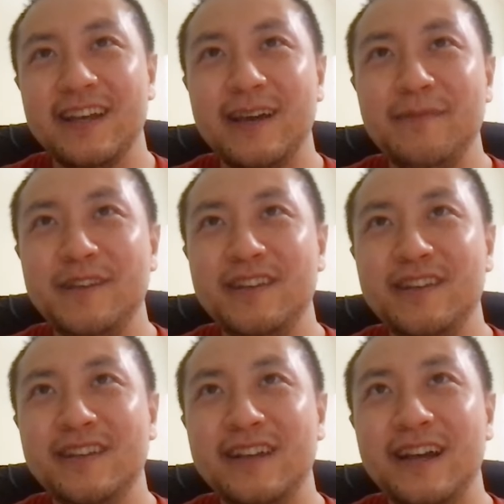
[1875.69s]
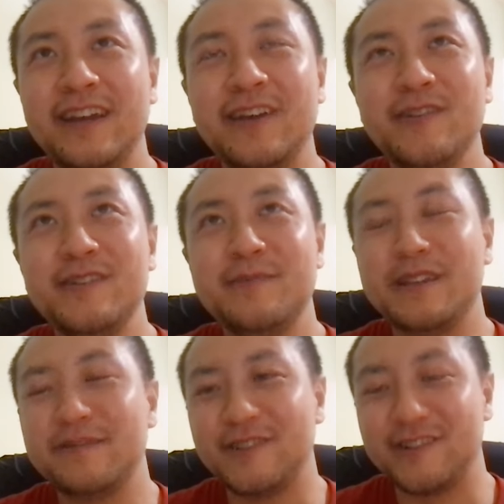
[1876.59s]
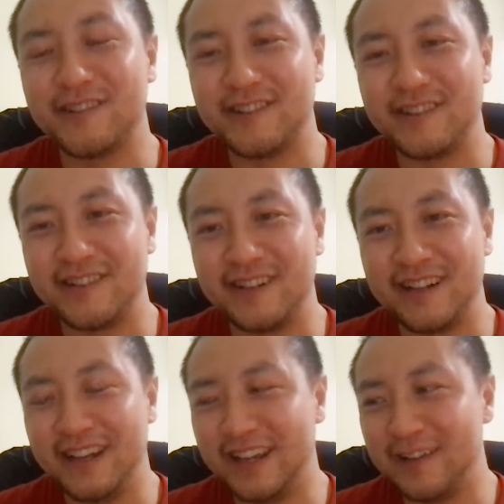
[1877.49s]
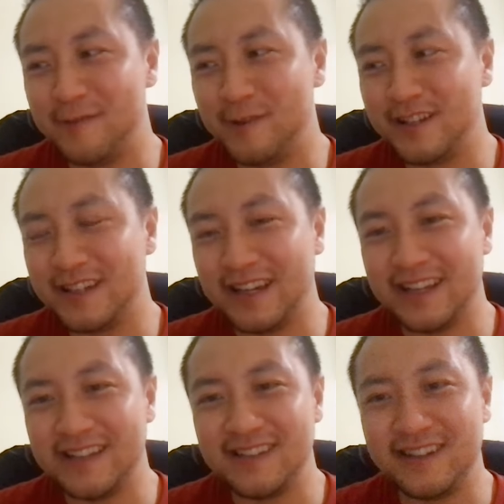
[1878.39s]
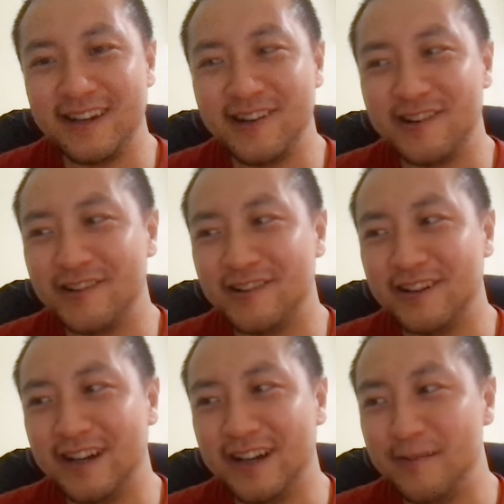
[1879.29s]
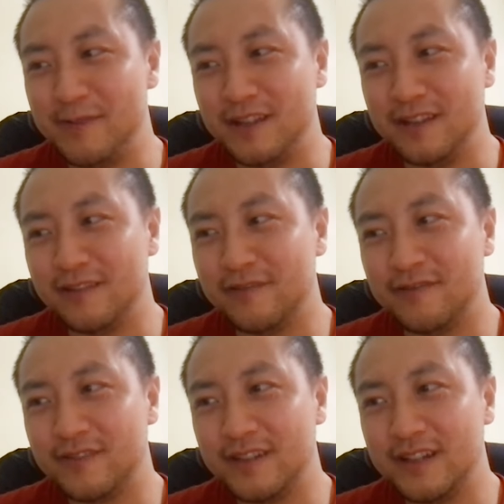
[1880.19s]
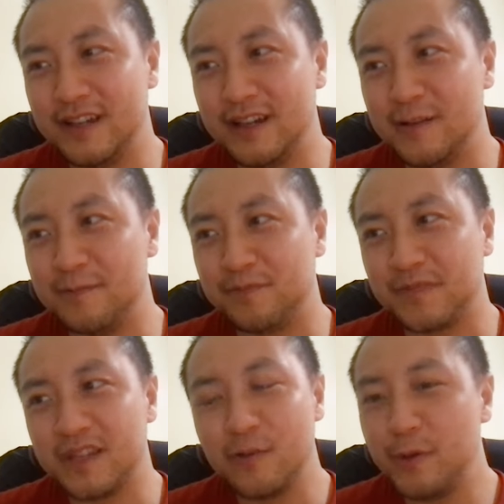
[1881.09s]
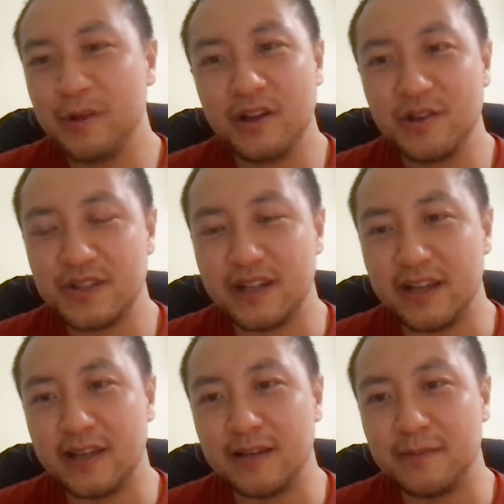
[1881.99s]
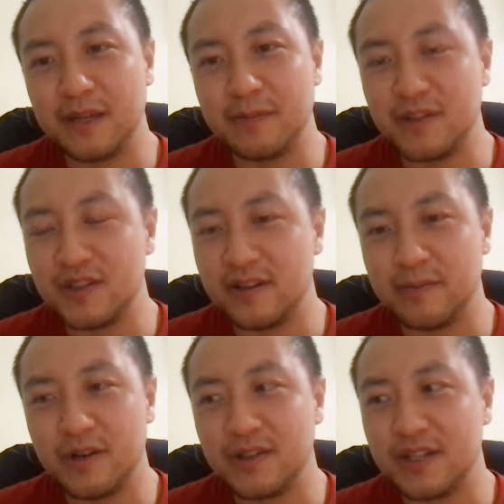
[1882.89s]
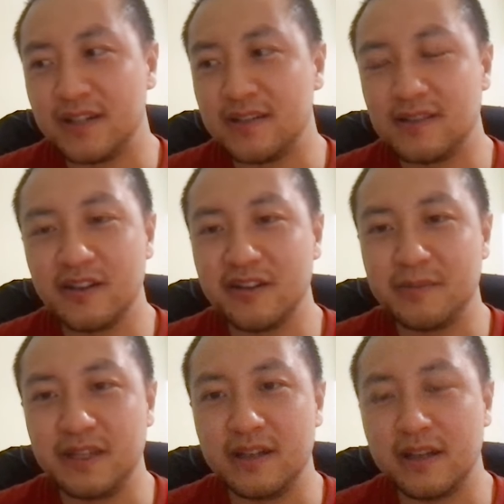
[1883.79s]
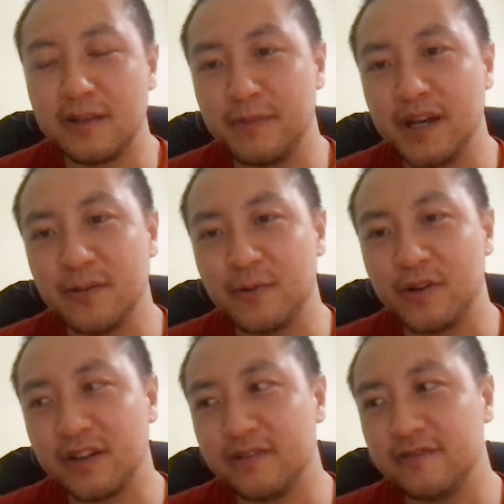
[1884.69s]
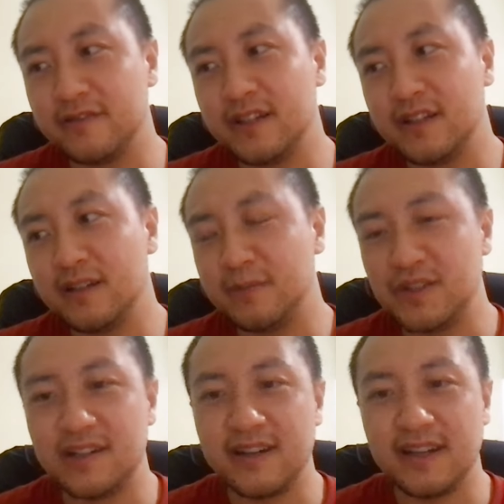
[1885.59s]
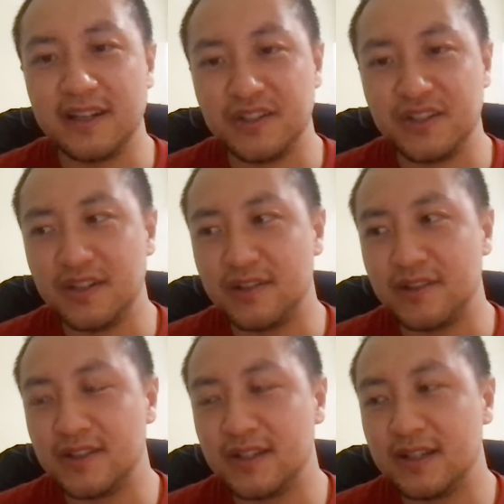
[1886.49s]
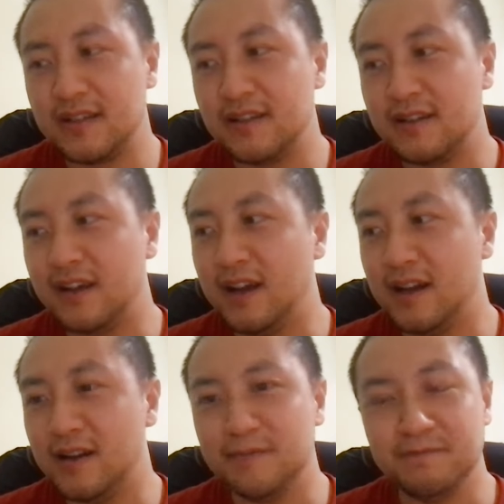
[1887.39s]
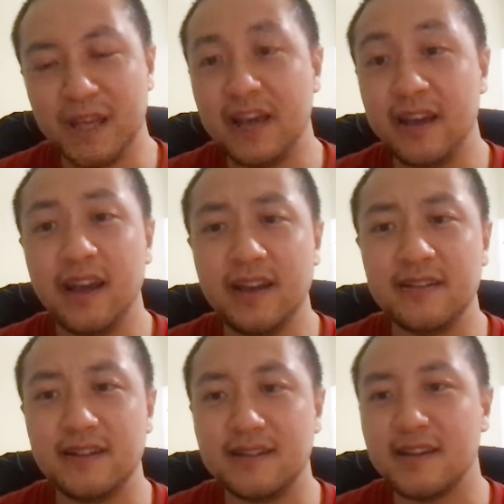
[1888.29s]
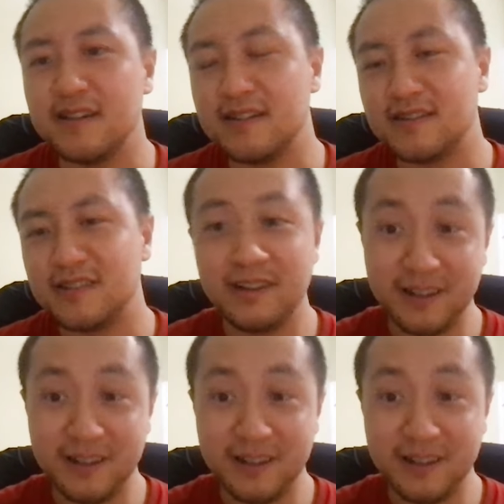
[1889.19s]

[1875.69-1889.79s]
I mean, I can only speak for like what I can see now. I mean, when we launch like a big machine learning project, it's going to be a combined work of machine learning engineers and data scientists.